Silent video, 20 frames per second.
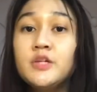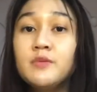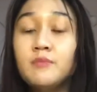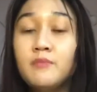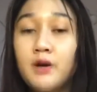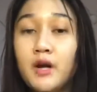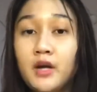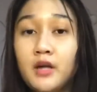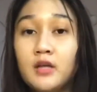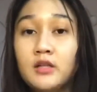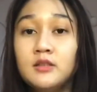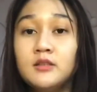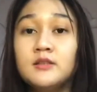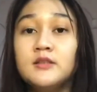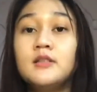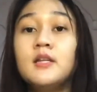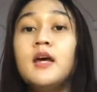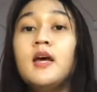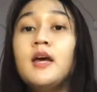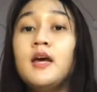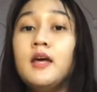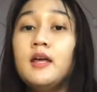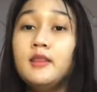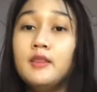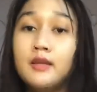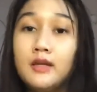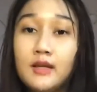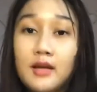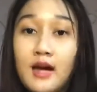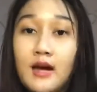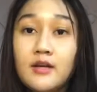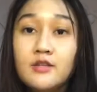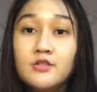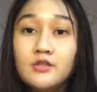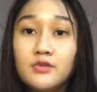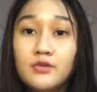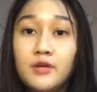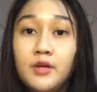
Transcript: particles in the gas stream.